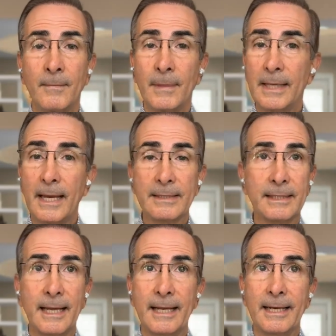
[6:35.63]
Yes,
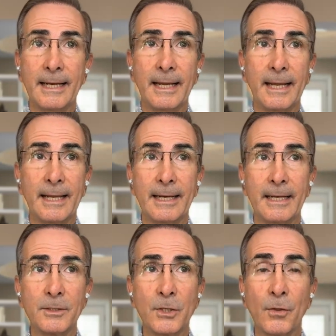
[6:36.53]

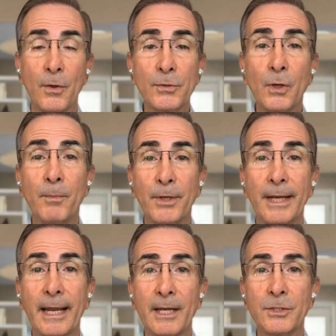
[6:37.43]
and so those
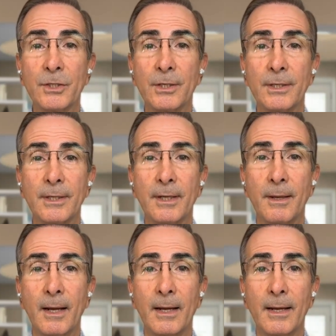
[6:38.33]
communication
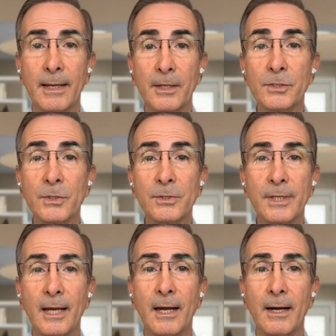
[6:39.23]
issues
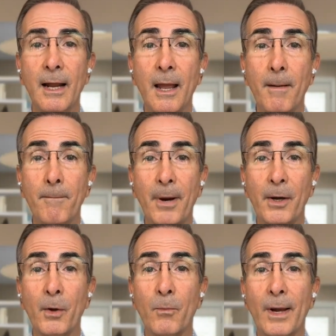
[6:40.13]
are
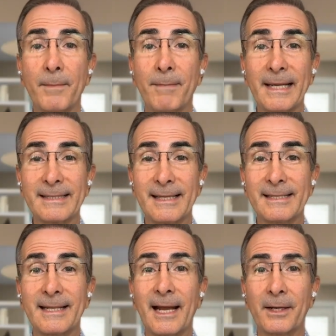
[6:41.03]
part of what makes
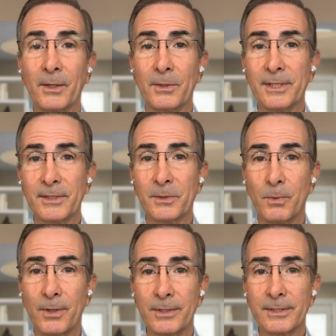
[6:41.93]
this diagnosis
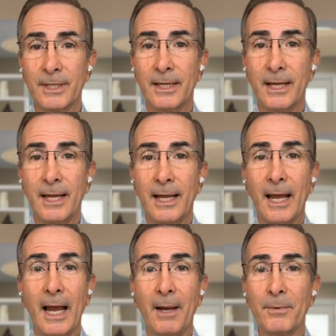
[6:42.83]
worse.
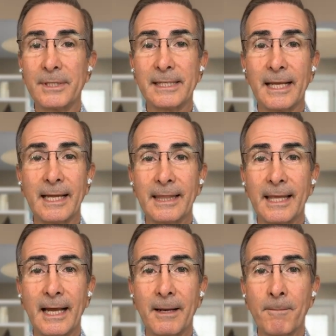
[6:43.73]
I would say
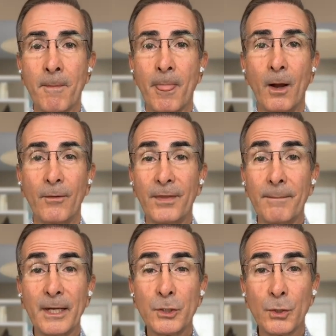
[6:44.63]
that of the
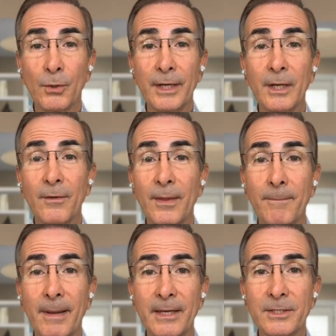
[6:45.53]
majority of the
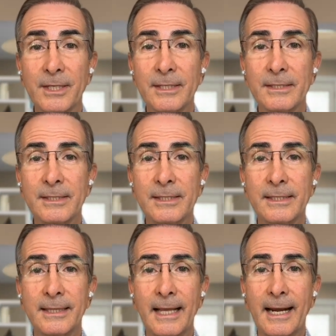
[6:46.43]
patients
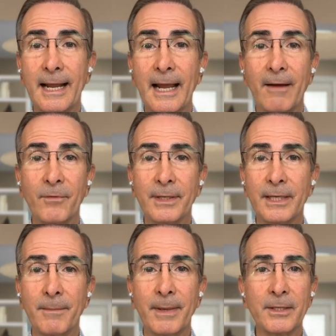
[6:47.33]
that I have
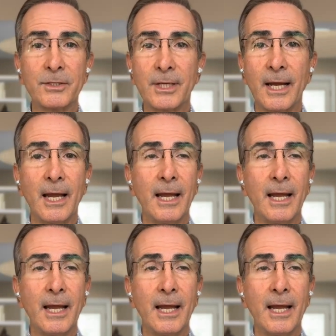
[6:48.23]
with dementia,